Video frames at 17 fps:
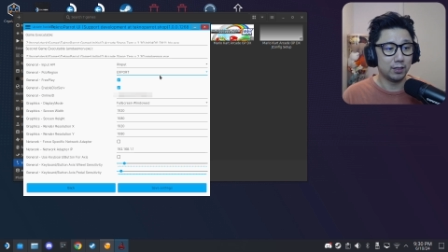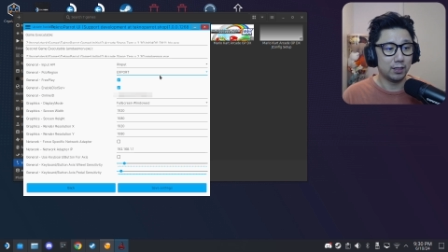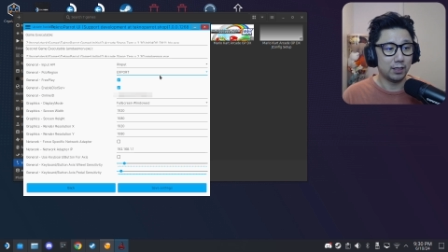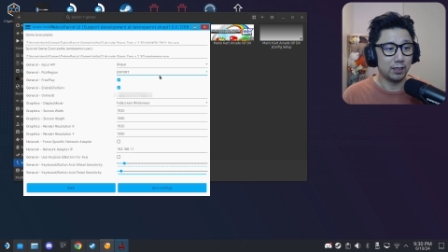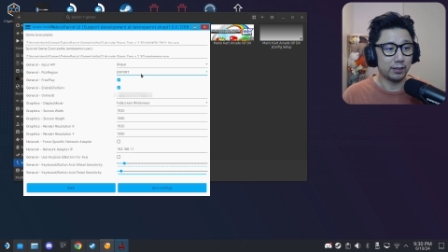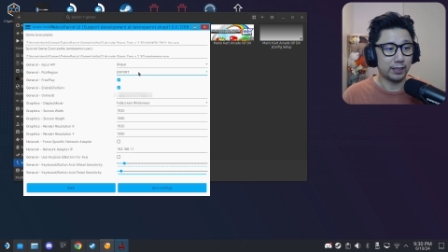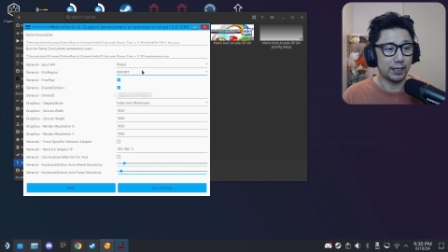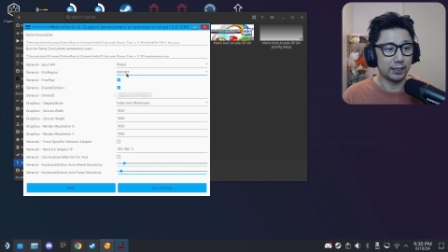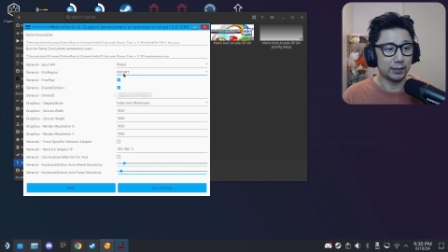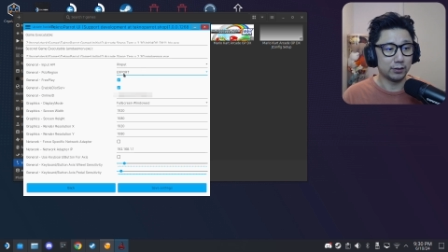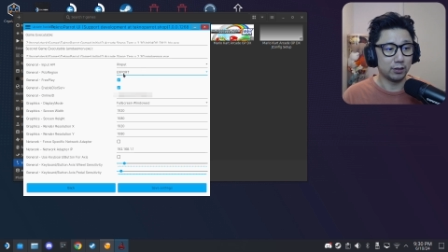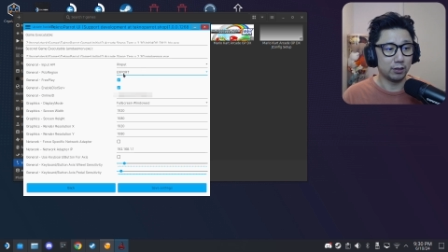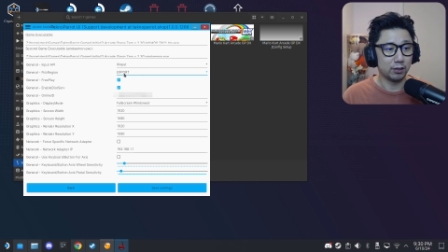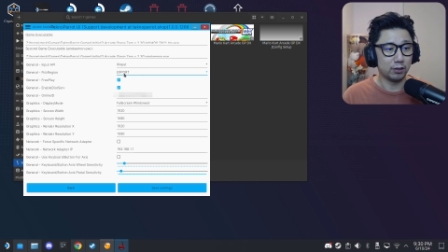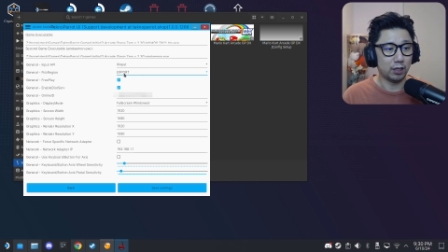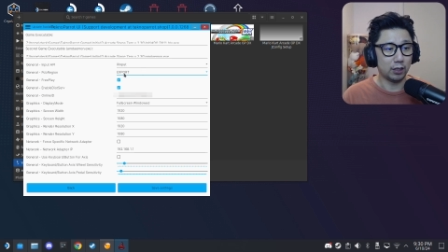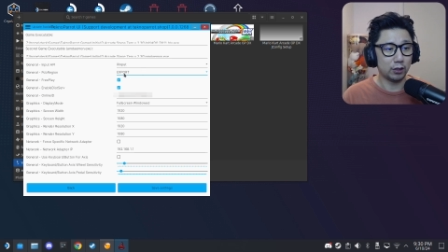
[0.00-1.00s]
Okay,
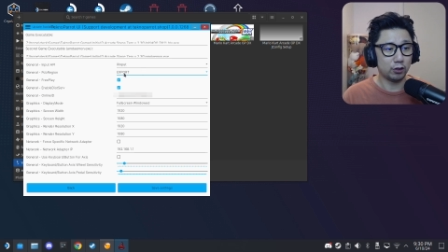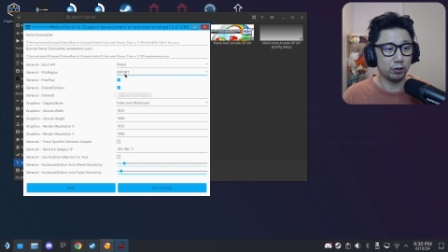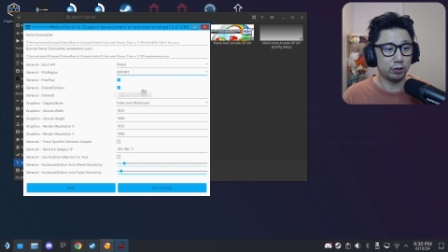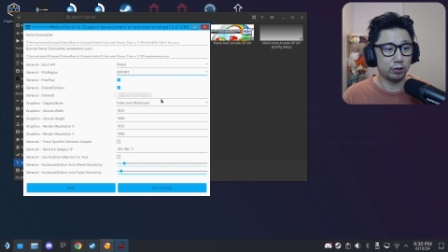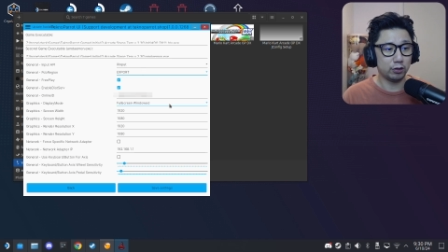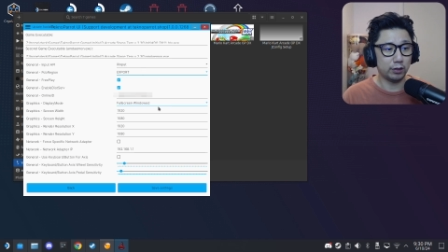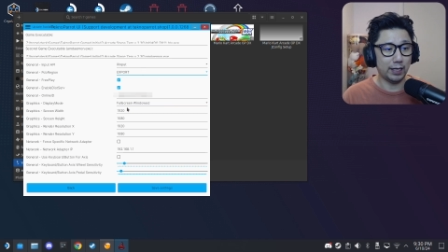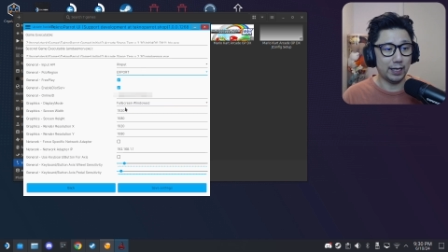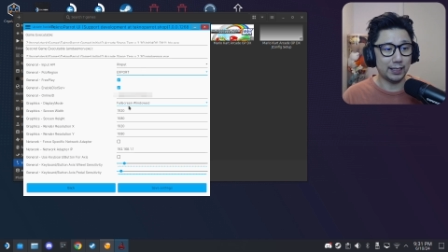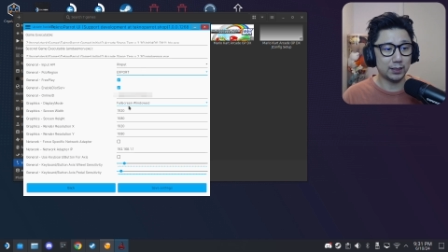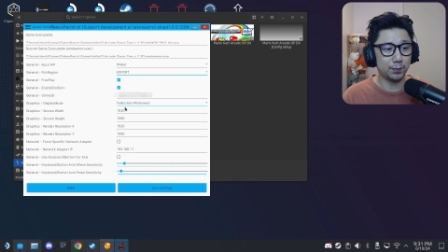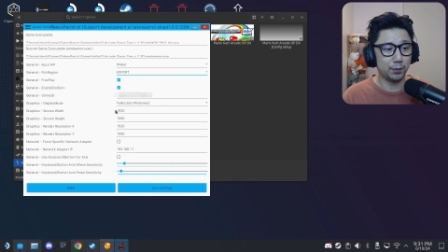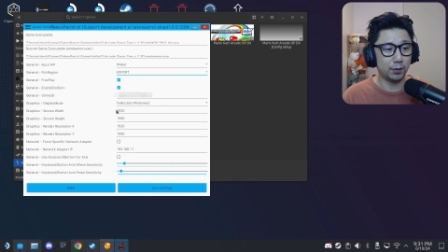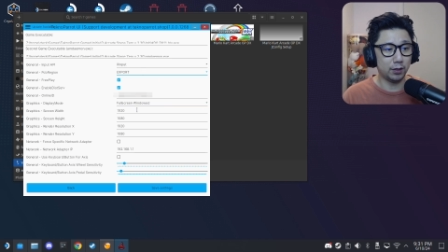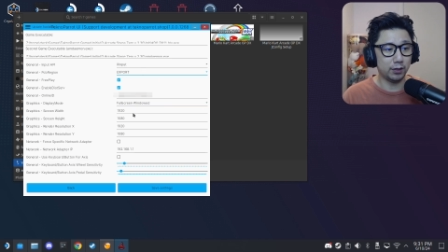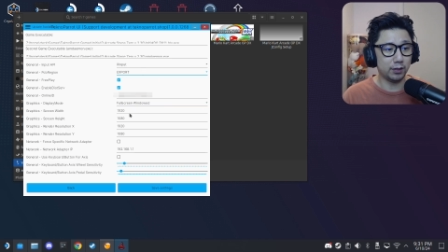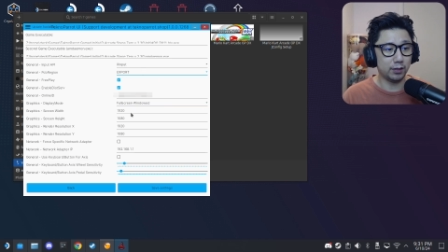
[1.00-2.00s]
so I choose
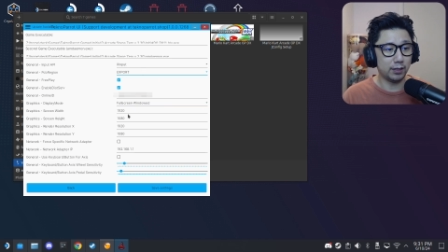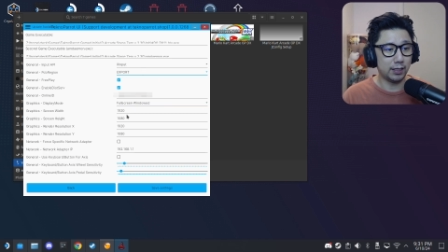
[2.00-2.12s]
export.